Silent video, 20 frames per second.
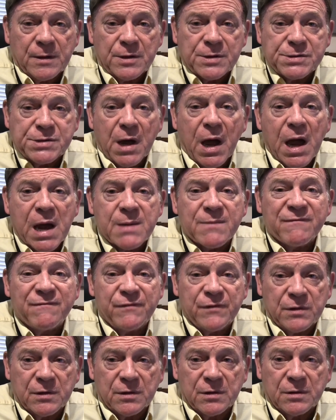time,
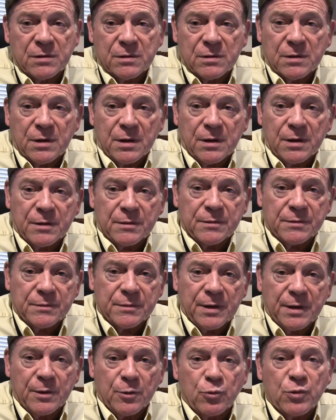feel,
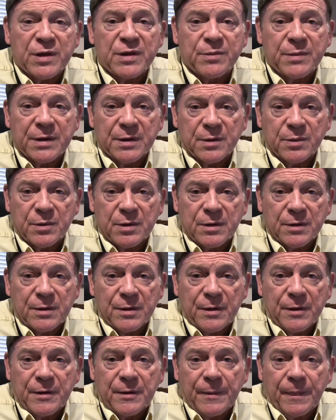and rhythmic
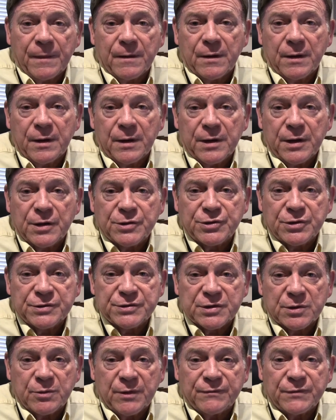issues
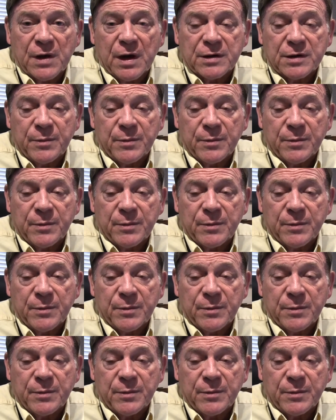that we've talked